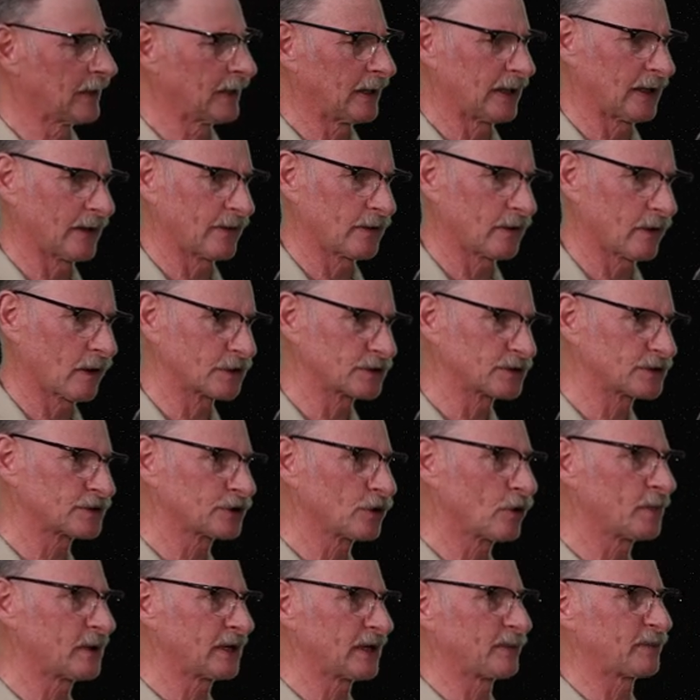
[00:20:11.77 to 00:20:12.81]
There are
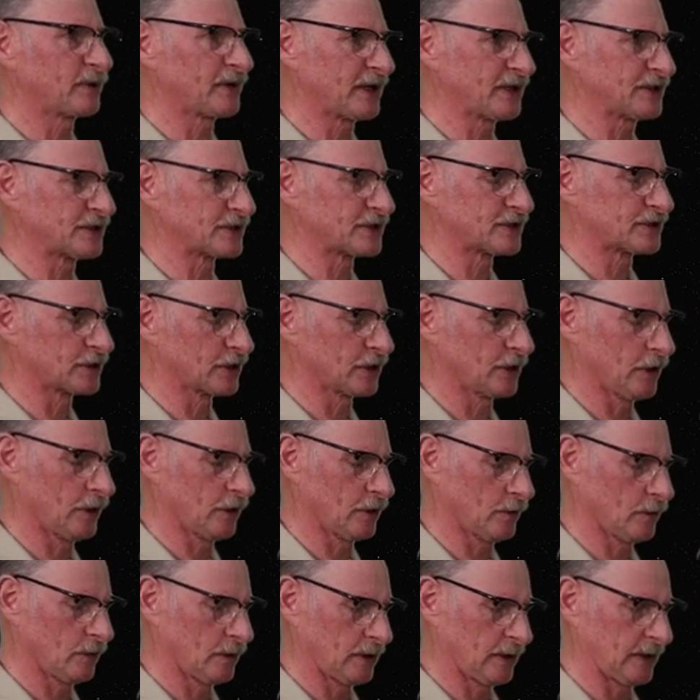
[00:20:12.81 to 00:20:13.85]
so many places to
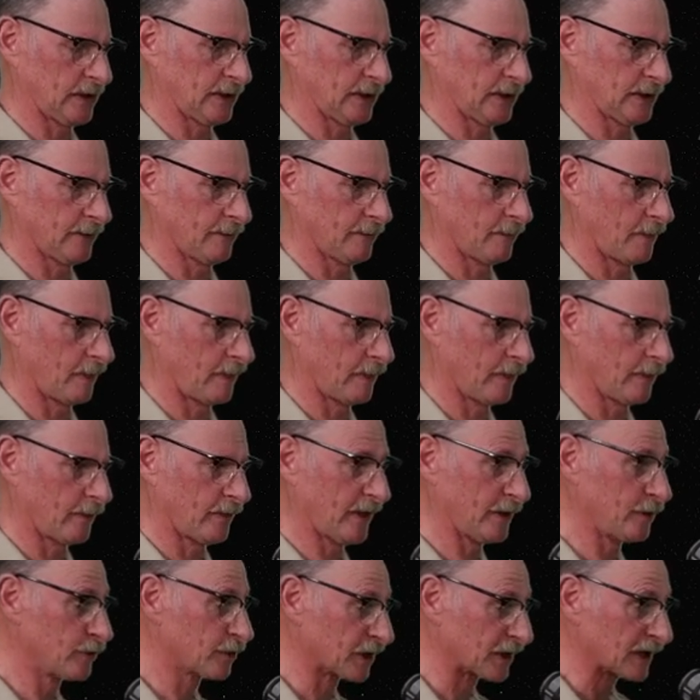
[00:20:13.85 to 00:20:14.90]
go
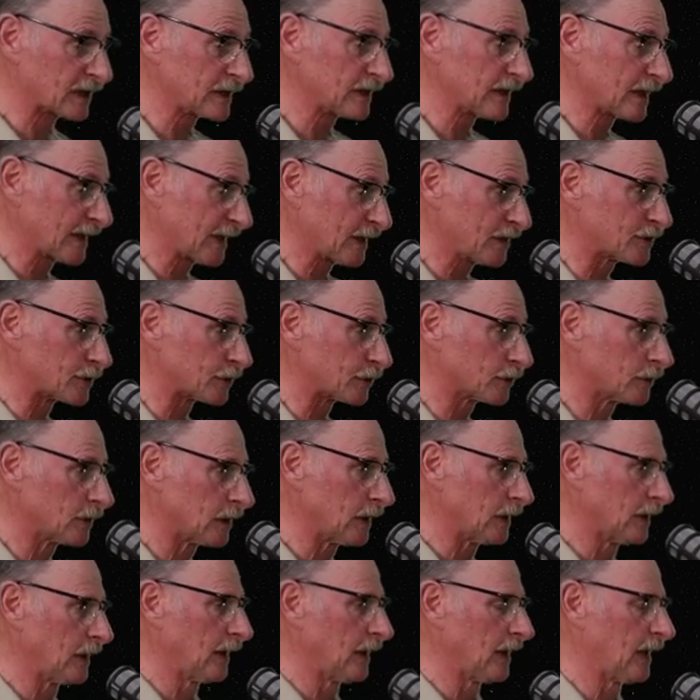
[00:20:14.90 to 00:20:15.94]
that you can click into
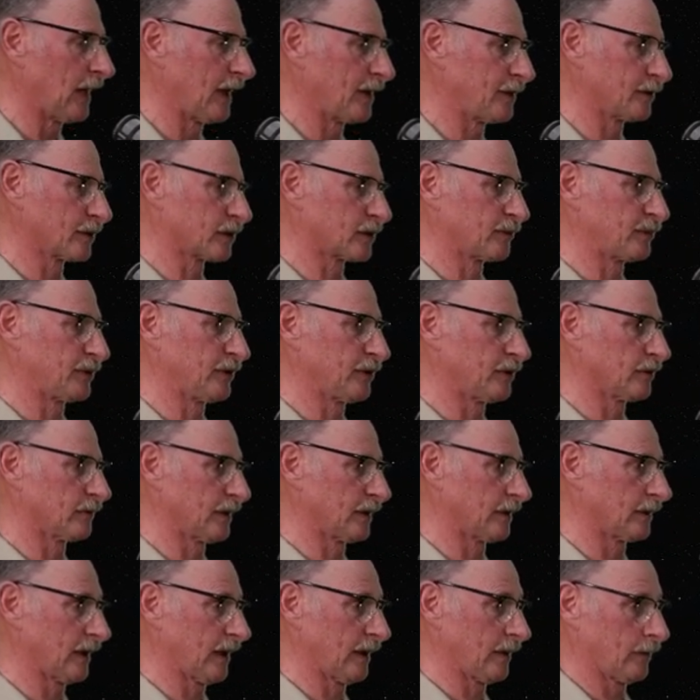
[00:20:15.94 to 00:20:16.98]
on your computer,
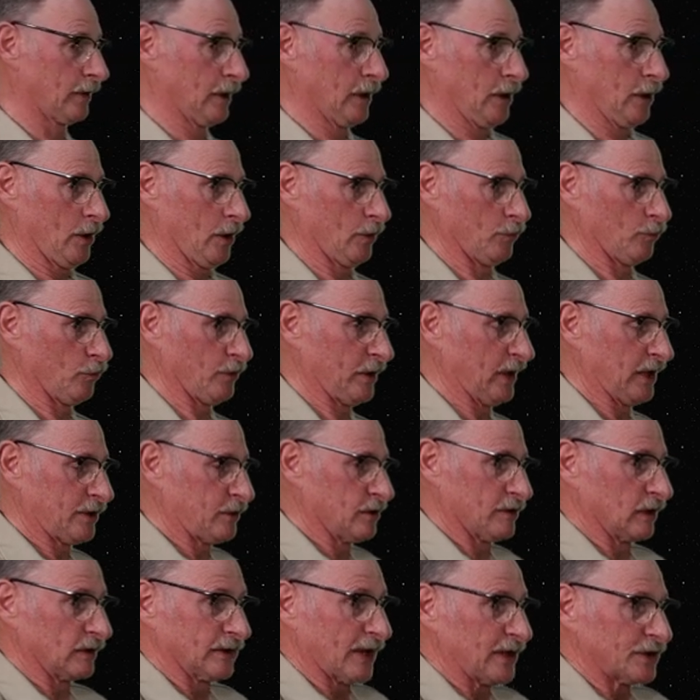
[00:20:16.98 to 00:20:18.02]
and we'll get you
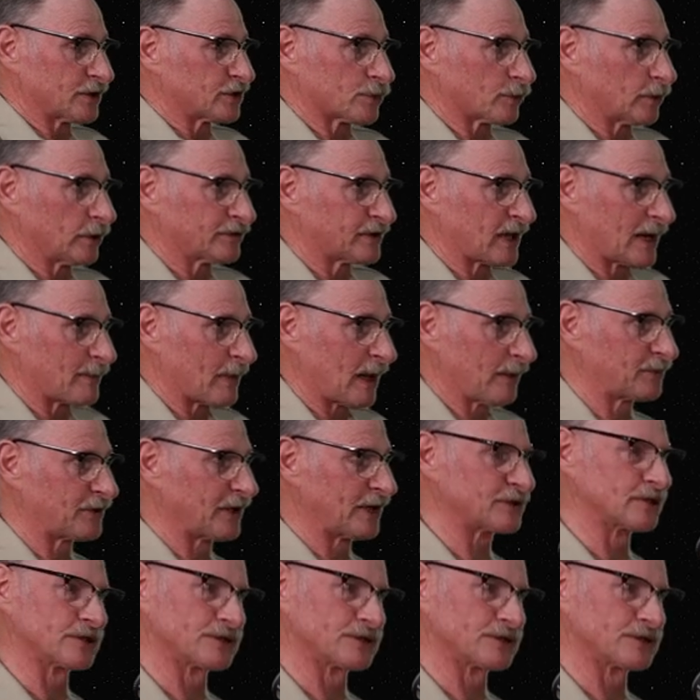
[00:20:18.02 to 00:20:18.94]
the latest real-time updates.